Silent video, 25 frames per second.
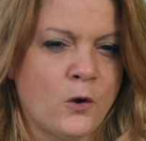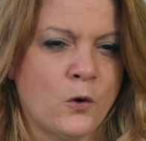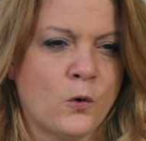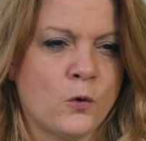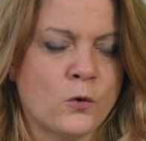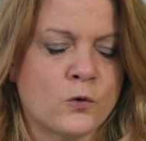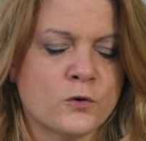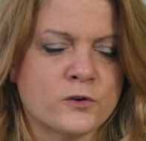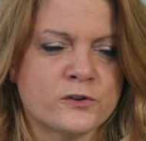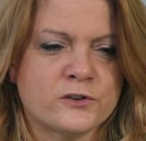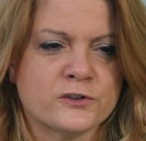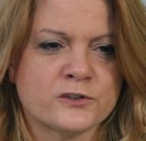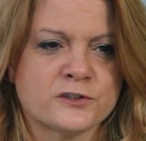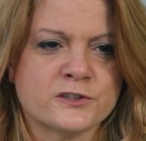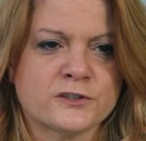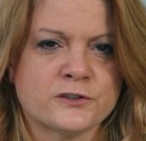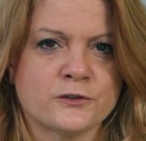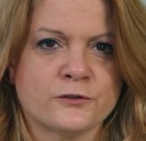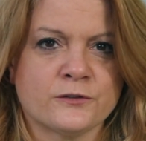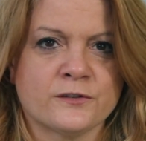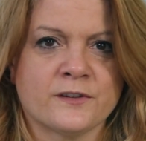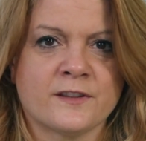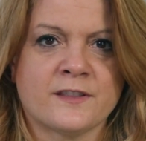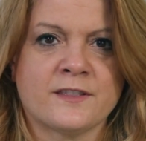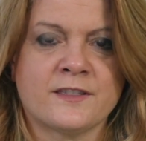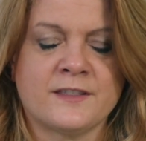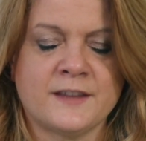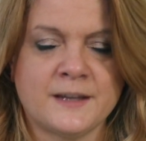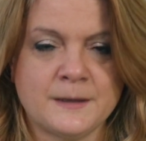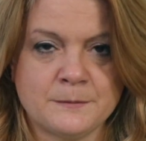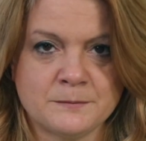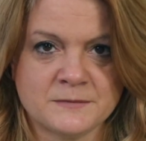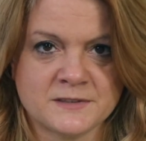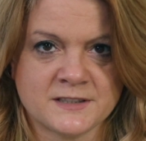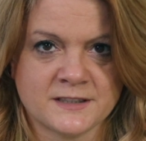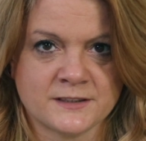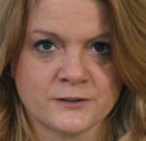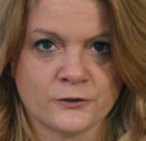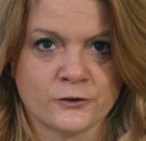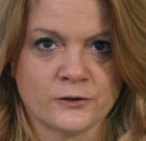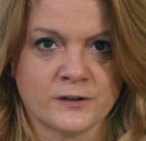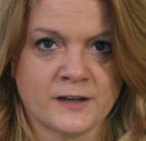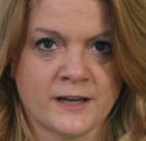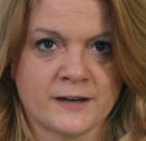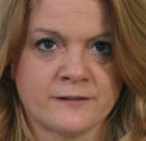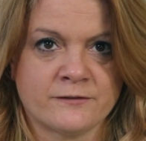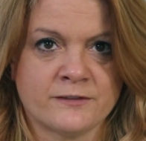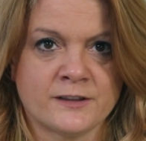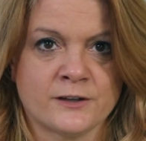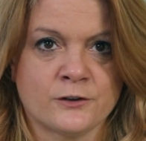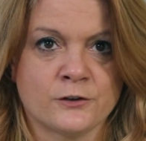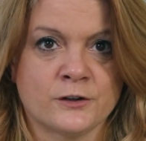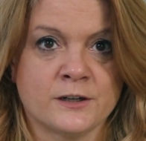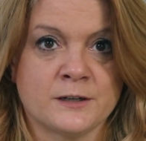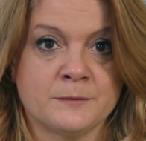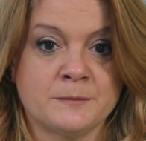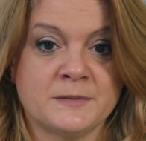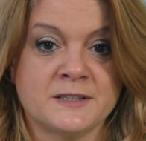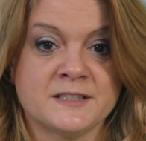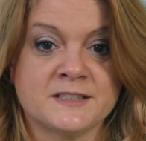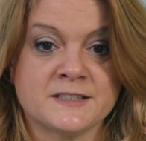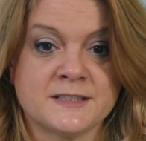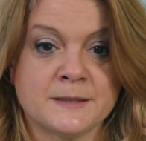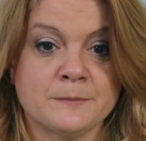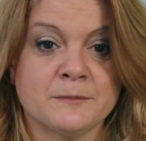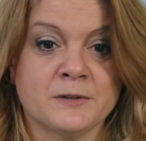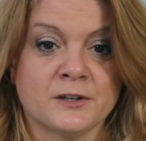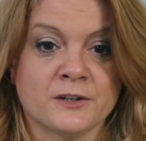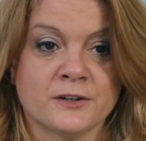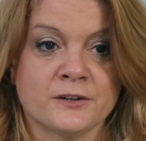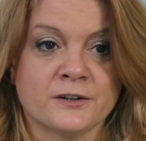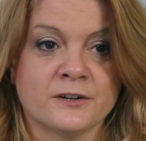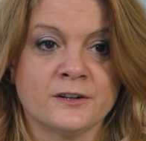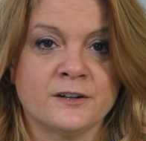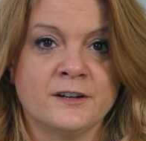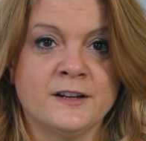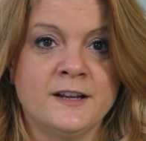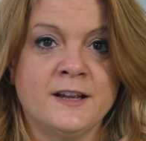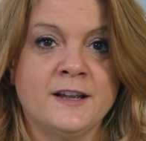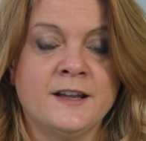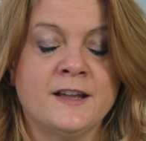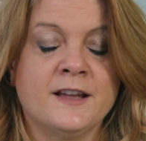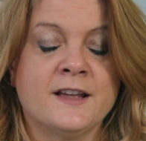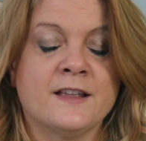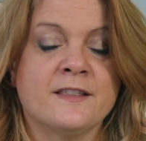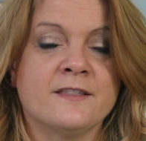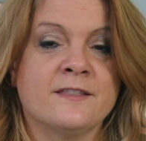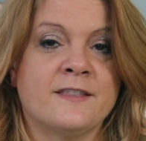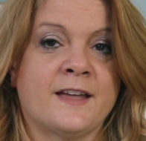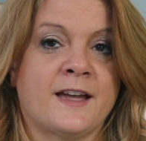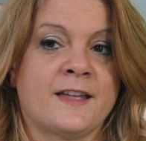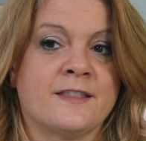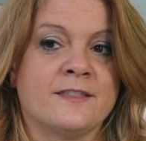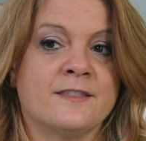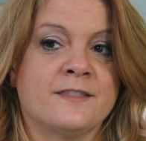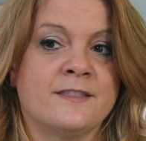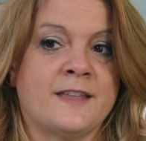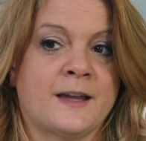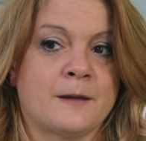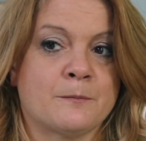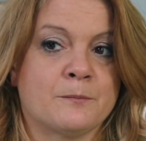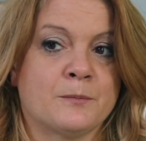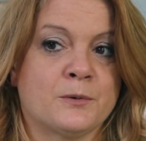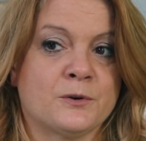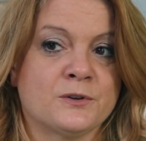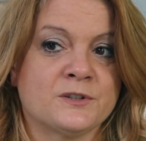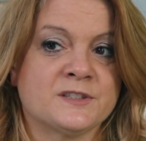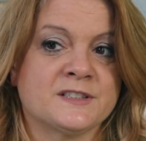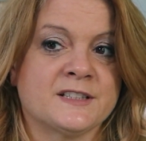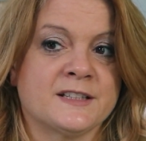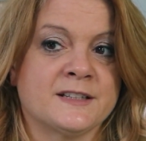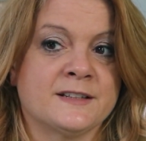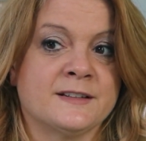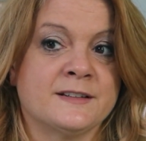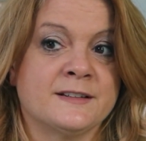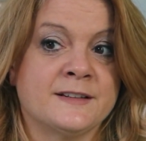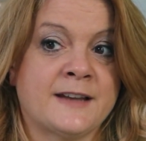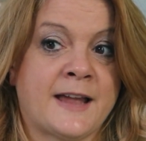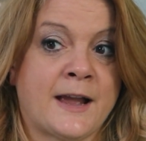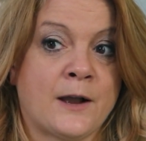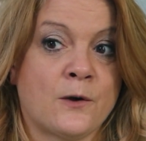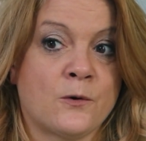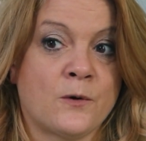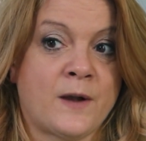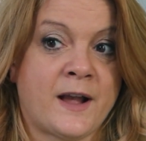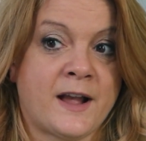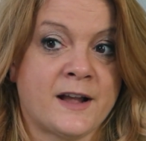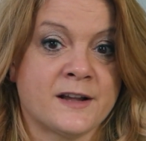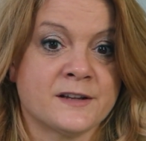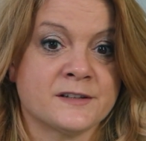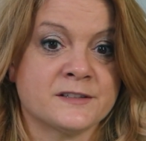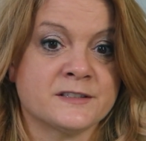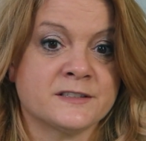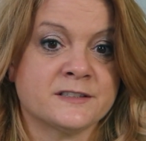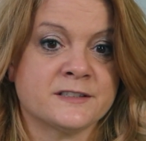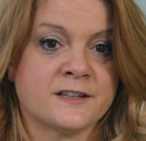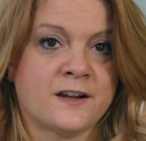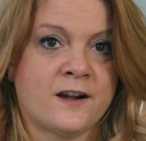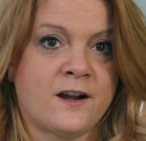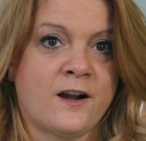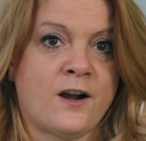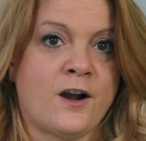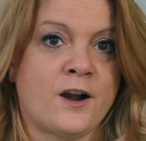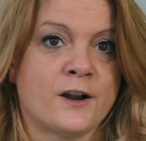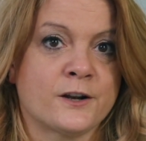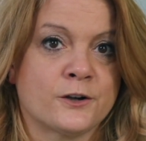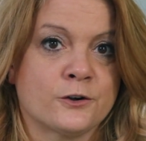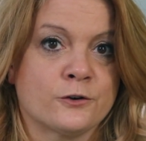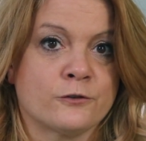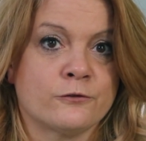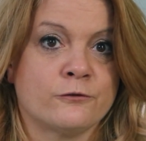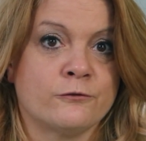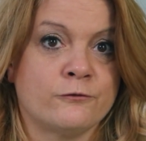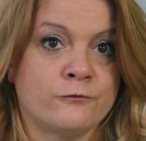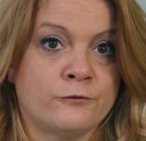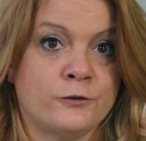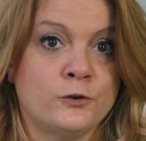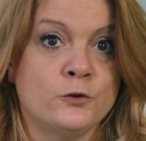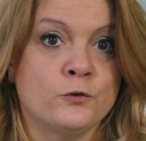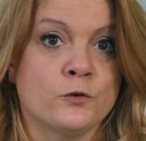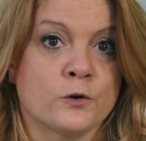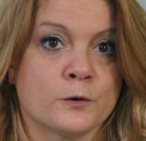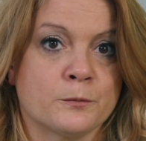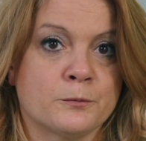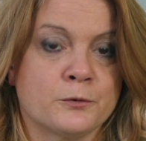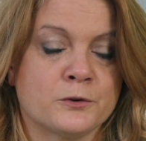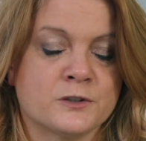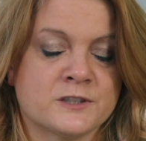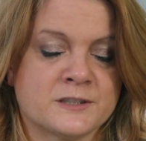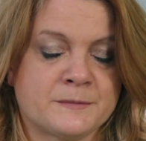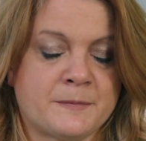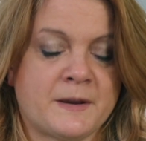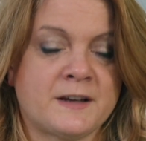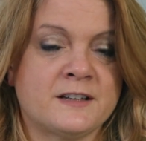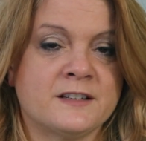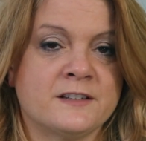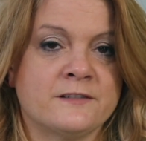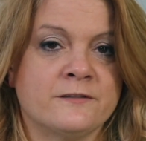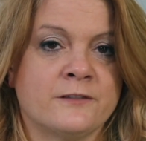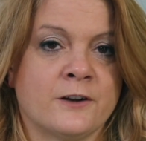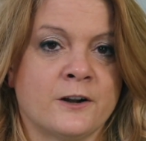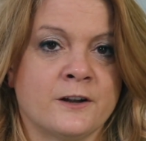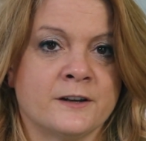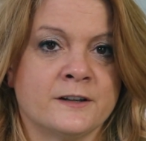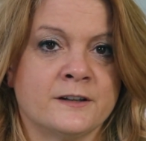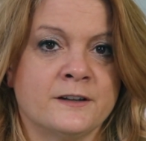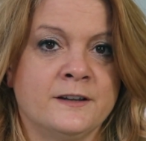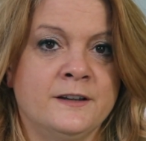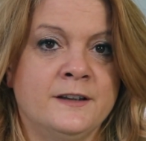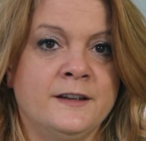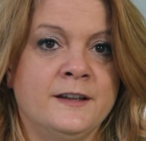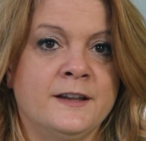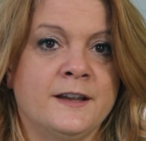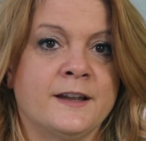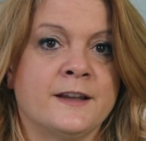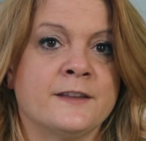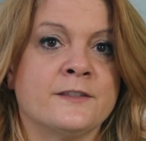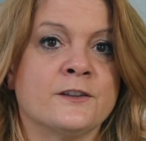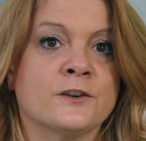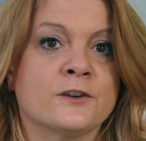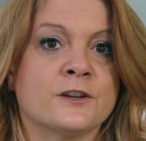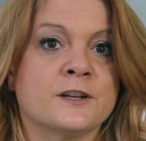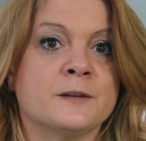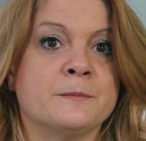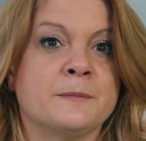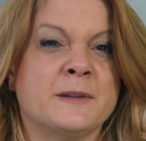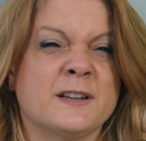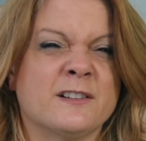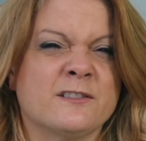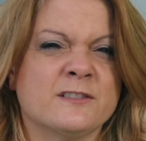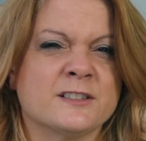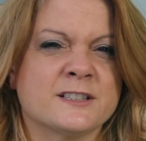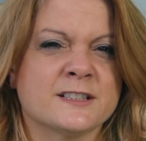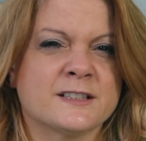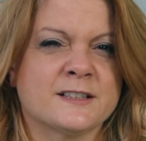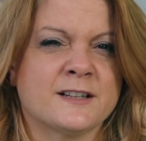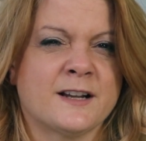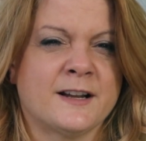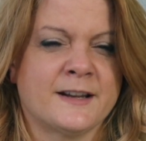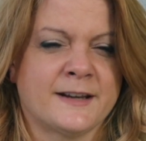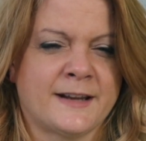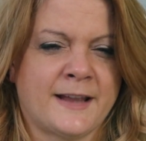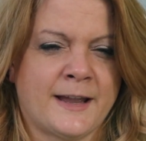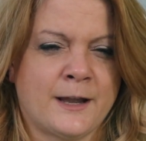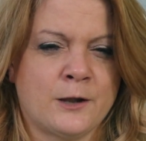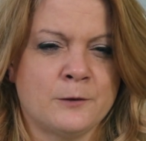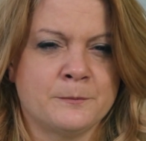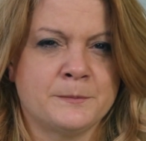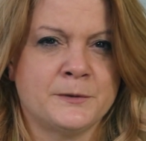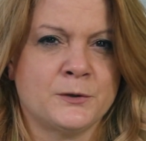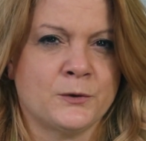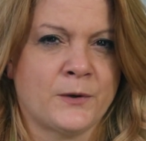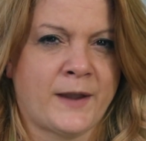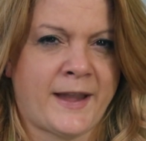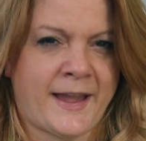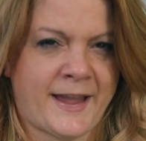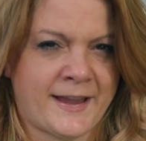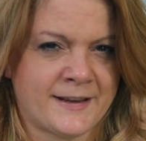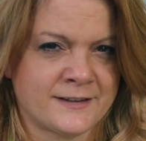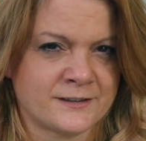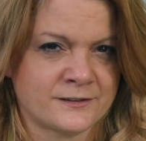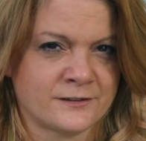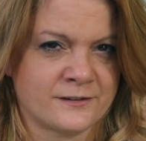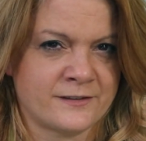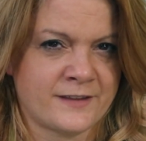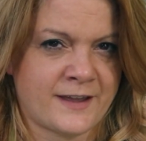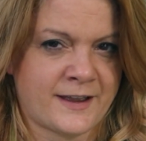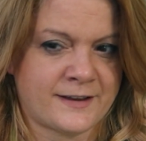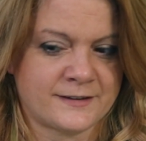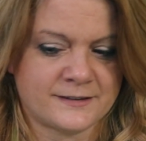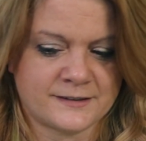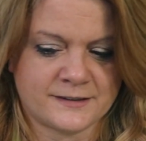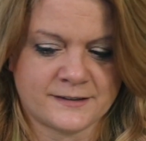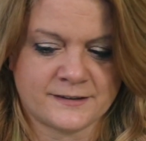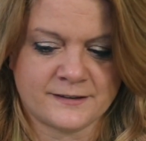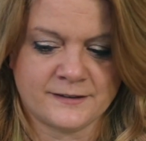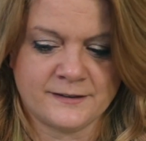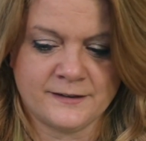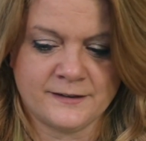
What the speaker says: Or there's certain themes in your life that are going to be similar that person now has a higher view or perspective on, and they're going to be able to kind of help you handle that.